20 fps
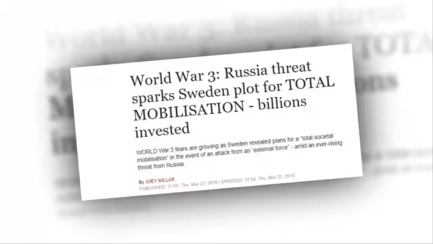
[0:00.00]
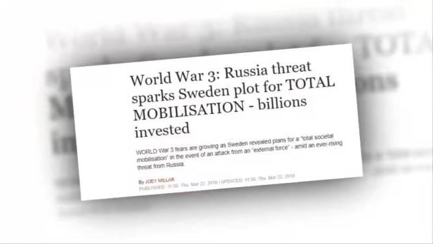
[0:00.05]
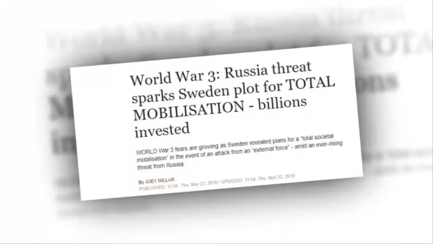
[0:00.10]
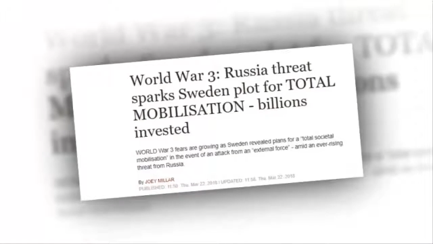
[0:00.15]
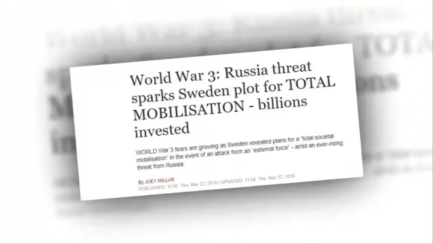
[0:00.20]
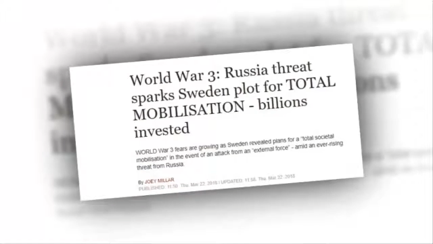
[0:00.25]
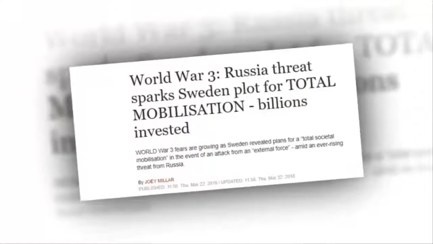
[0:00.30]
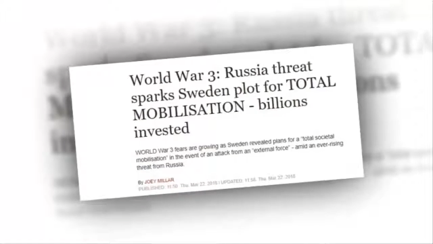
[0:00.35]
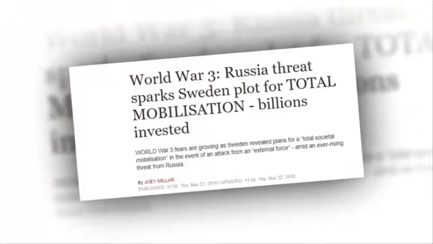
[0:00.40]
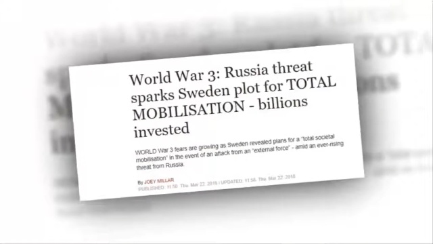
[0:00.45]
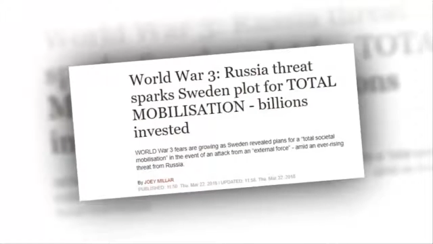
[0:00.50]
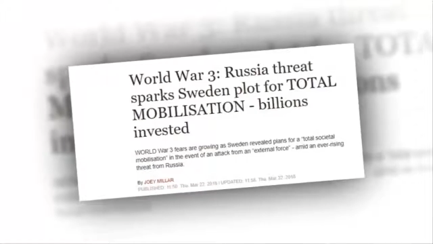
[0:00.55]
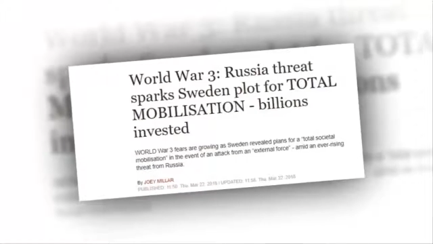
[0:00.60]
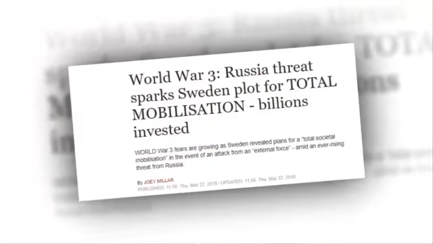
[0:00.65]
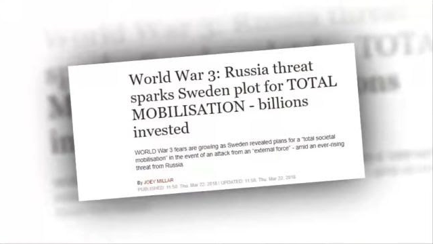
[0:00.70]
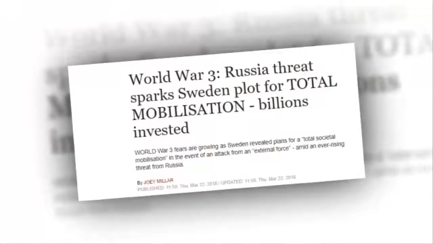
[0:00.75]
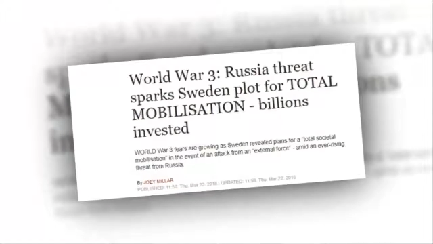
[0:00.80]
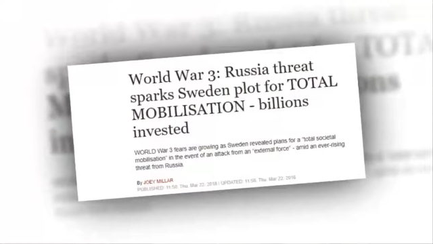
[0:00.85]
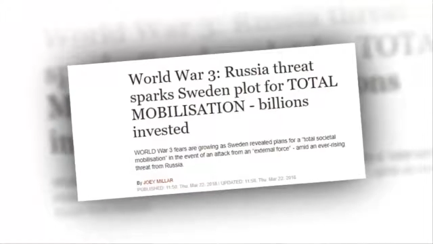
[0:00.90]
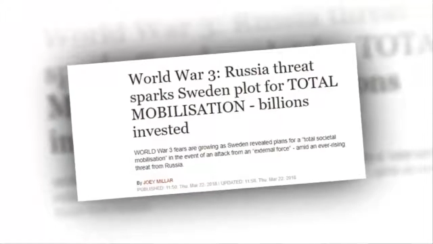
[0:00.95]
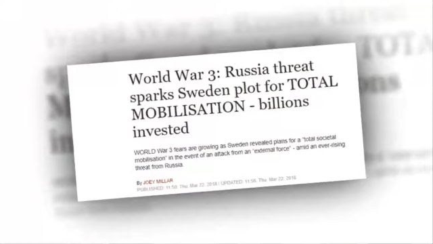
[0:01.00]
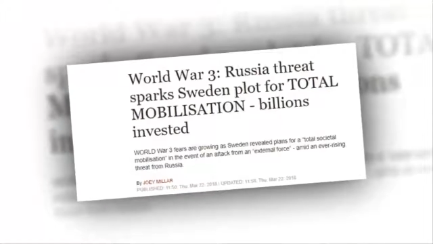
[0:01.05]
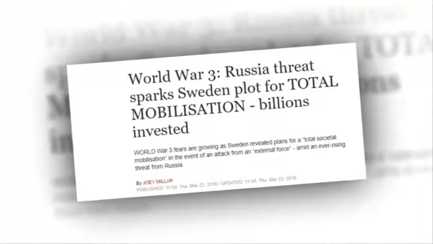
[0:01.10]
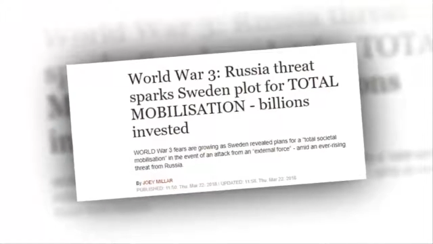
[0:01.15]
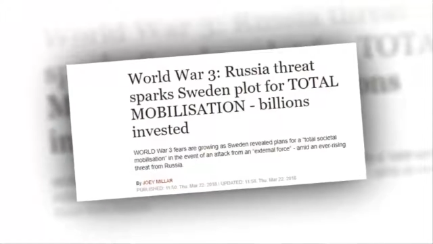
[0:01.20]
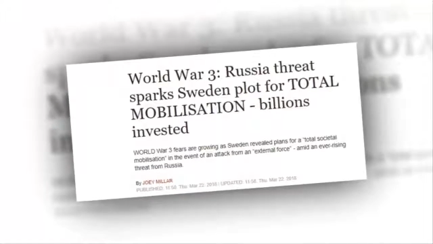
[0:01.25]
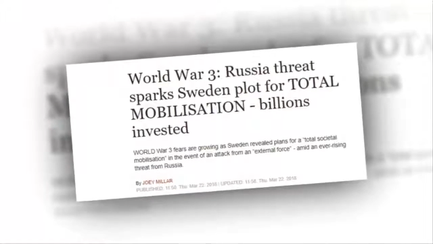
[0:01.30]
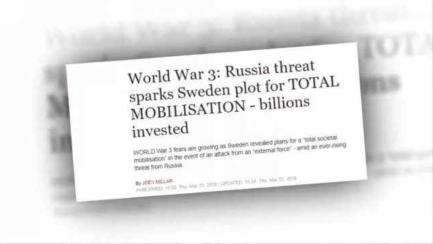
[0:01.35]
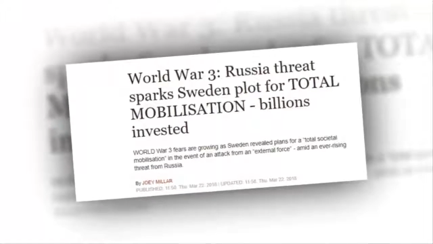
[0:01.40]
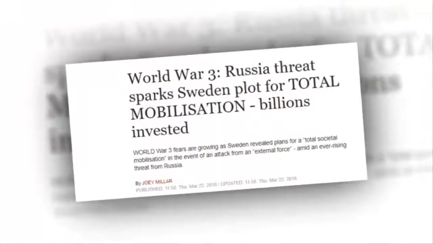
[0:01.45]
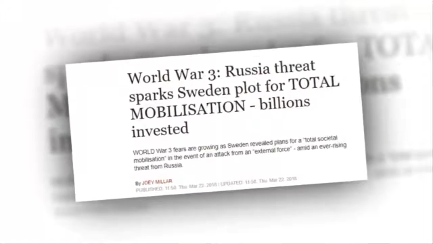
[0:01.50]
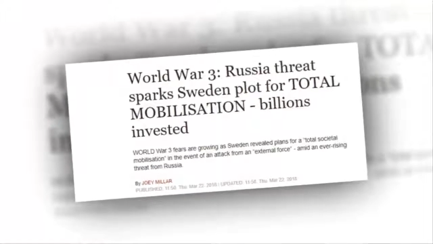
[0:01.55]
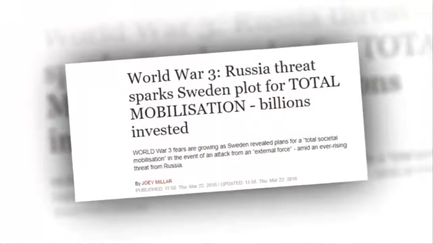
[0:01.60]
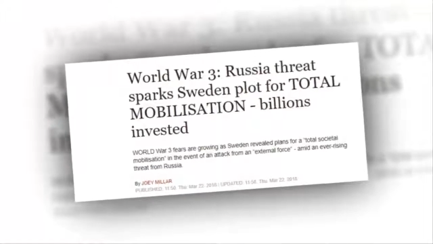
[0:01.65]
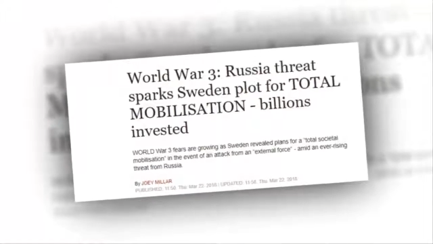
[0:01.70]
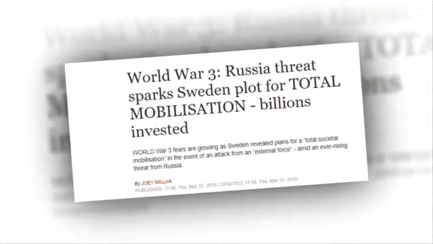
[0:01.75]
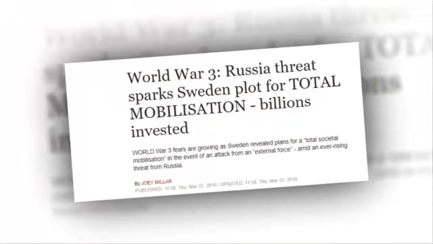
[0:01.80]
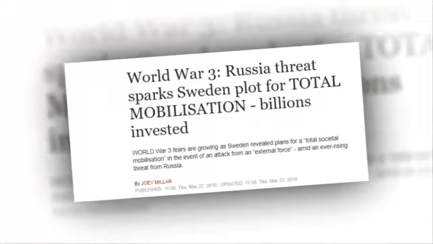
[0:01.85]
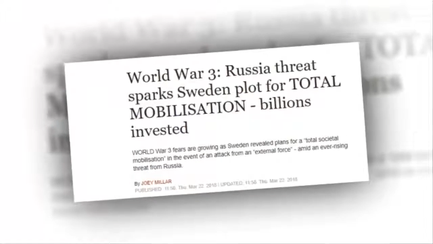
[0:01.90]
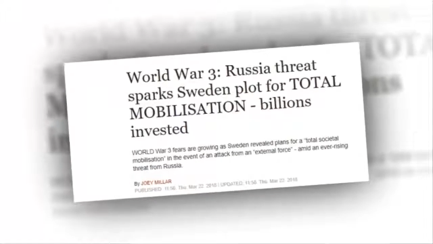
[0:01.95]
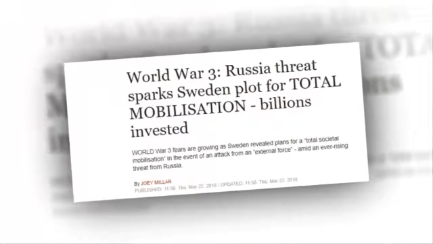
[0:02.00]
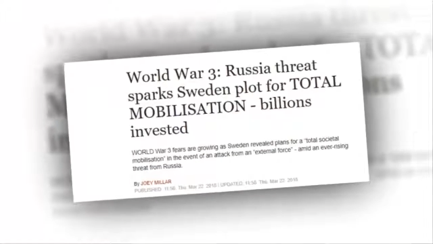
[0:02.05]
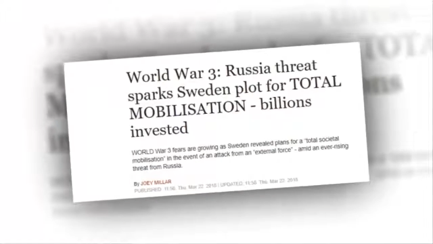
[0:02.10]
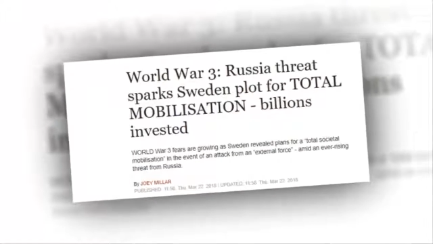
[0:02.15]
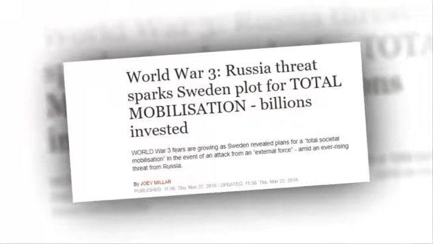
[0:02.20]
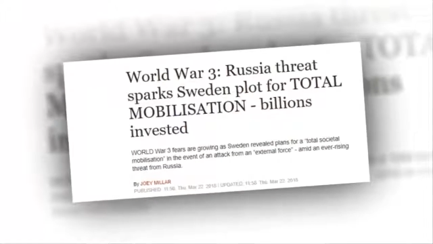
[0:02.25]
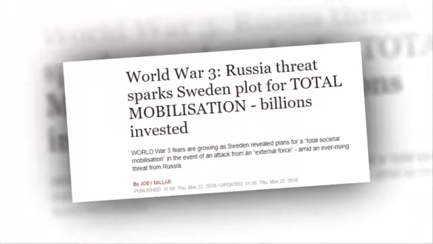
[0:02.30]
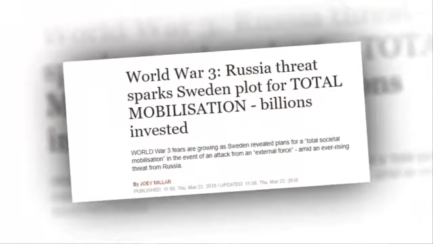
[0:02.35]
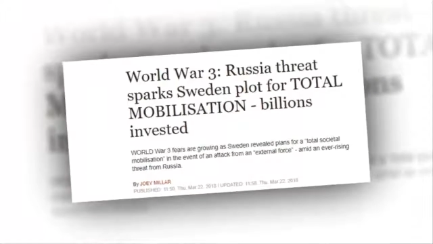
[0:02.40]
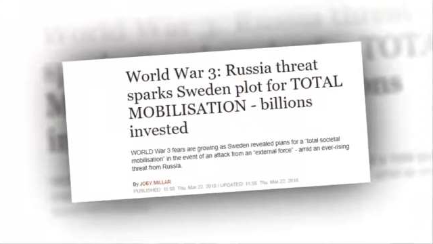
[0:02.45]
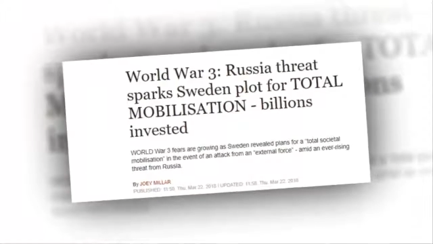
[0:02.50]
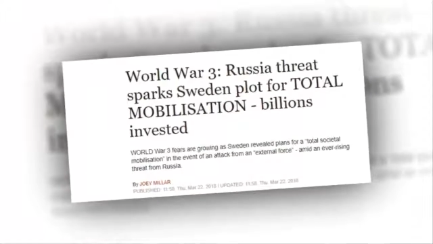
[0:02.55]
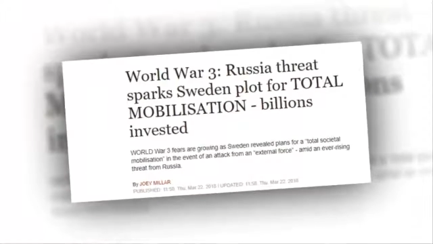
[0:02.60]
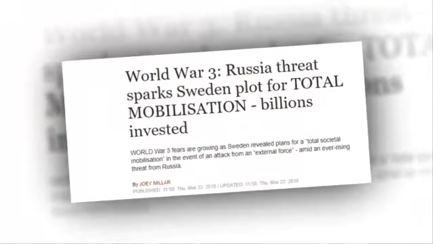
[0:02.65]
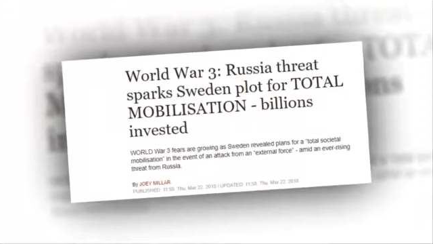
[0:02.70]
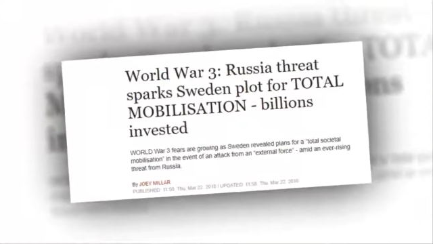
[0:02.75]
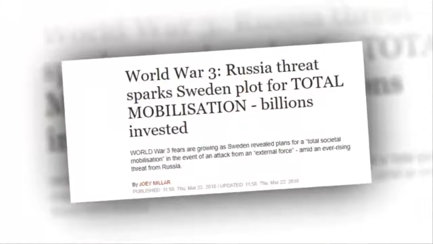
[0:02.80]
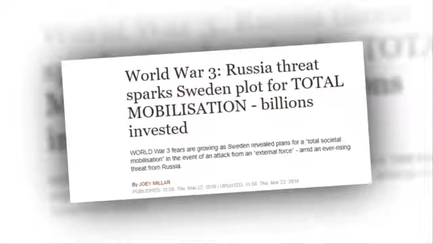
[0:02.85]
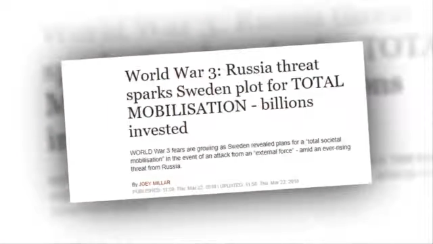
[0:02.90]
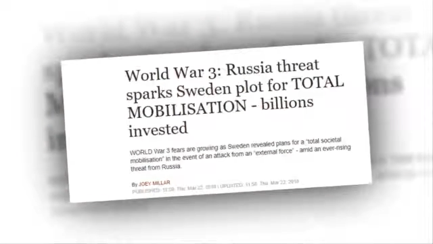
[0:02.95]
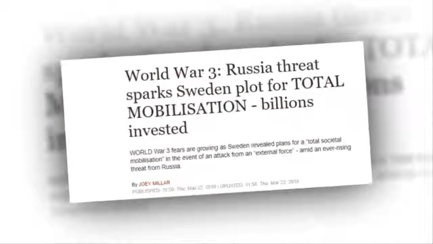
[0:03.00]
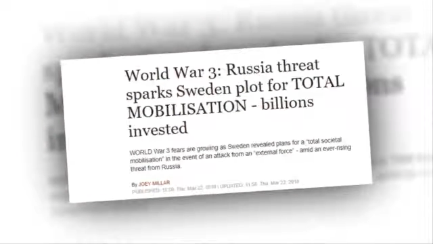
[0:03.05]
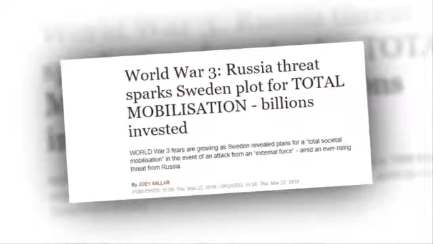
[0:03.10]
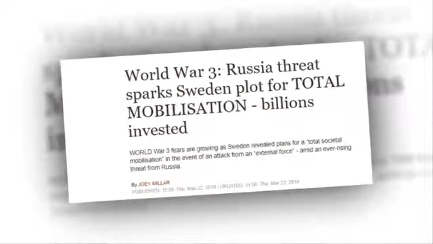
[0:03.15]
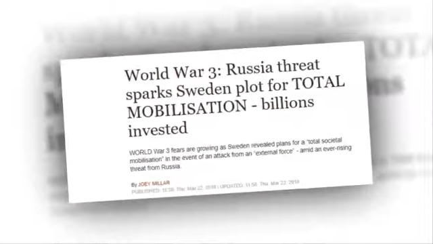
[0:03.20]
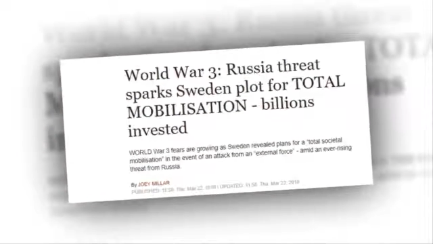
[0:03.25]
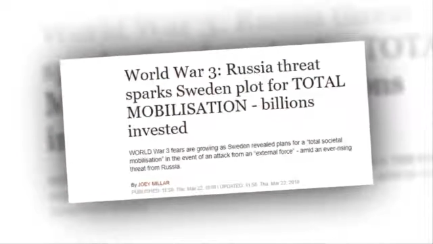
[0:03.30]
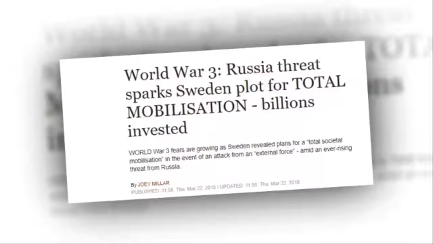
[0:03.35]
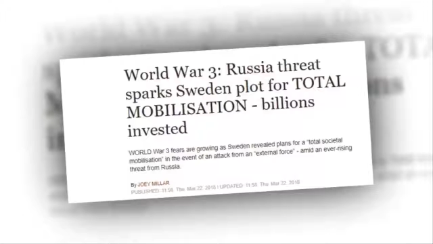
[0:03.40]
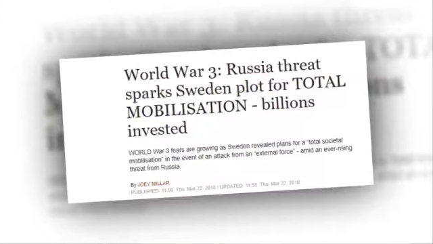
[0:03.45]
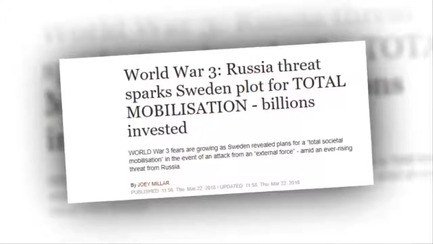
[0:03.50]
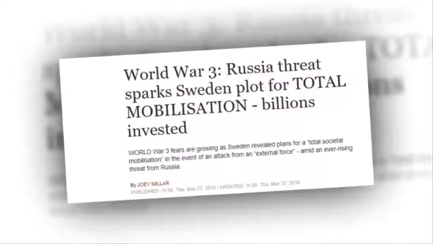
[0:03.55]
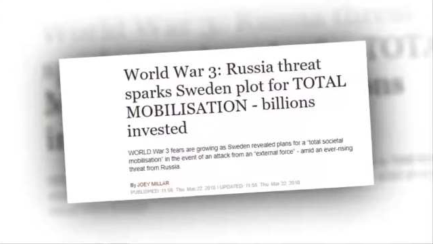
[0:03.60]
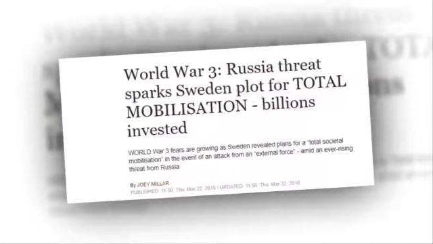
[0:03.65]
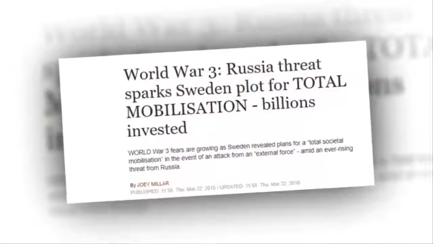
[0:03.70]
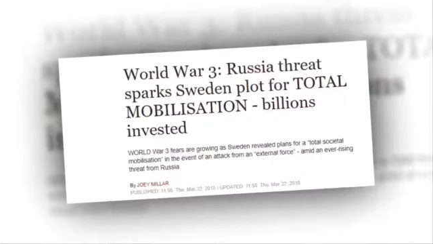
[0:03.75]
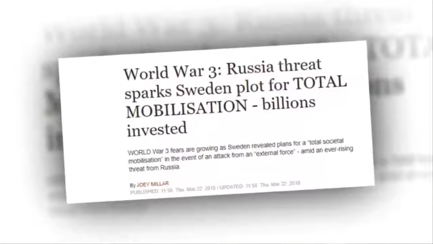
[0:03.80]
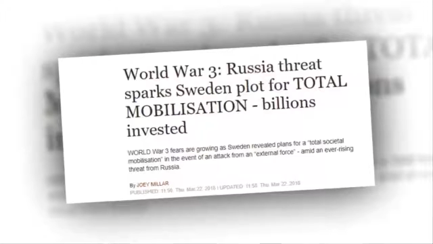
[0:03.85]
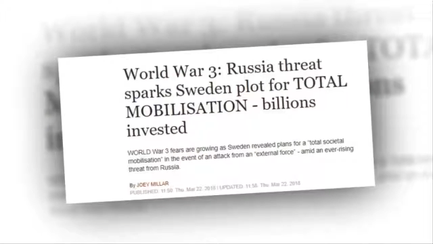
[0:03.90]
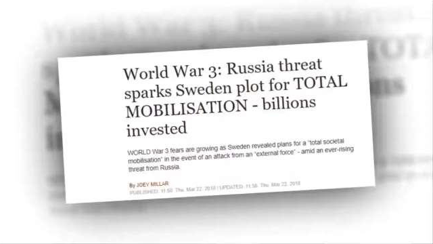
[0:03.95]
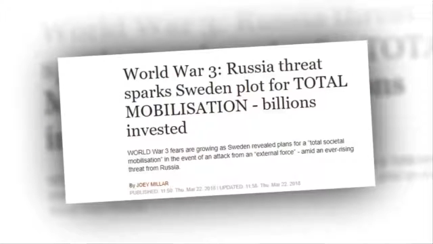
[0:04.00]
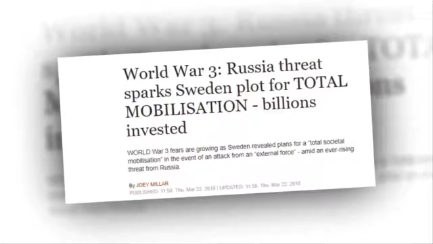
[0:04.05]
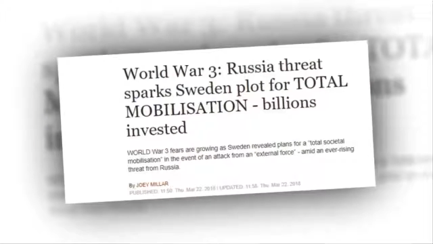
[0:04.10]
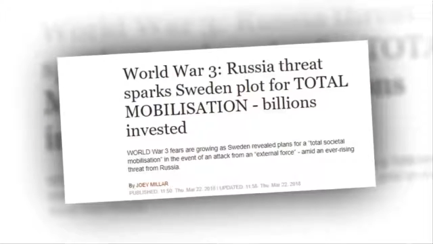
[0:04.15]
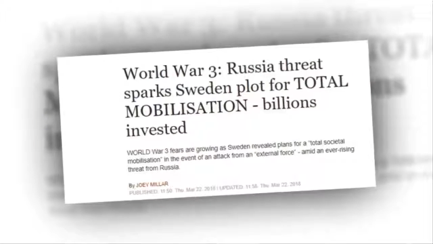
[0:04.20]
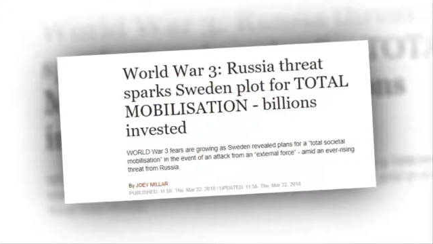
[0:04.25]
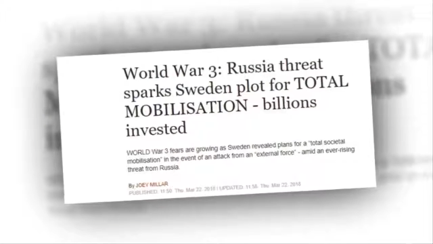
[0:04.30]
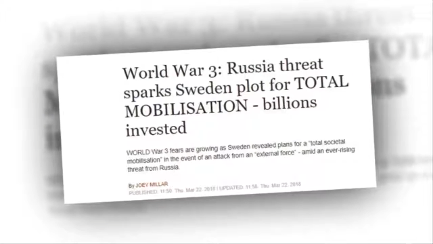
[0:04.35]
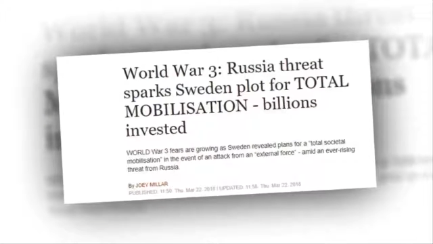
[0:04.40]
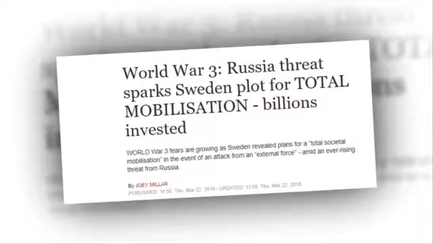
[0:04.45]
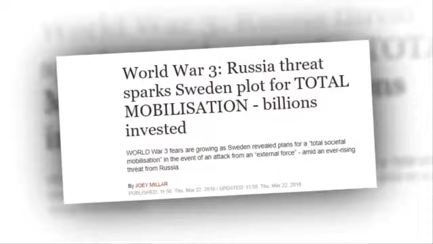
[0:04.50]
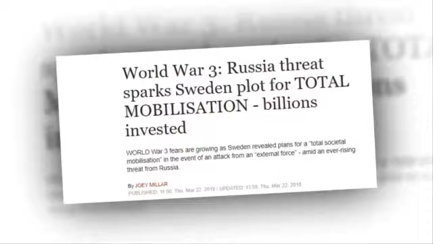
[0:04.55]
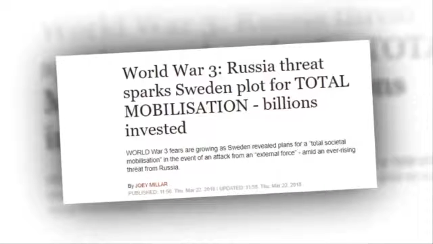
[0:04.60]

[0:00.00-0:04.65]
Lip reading: Nobody's mouth can be seen.